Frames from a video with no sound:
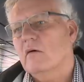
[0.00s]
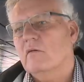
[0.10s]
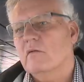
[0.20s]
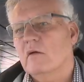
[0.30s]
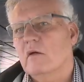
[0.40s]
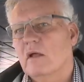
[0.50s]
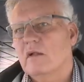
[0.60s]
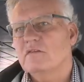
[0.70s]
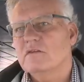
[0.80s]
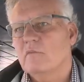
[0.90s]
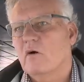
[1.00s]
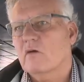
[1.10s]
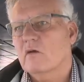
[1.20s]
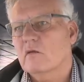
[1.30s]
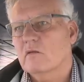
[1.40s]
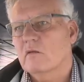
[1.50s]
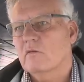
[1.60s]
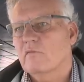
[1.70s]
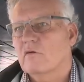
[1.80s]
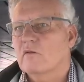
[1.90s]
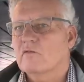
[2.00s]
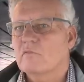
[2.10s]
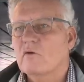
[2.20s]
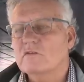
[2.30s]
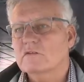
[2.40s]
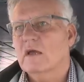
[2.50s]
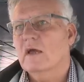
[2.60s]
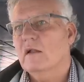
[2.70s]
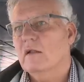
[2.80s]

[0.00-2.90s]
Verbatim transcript: on the LNG market for small-scale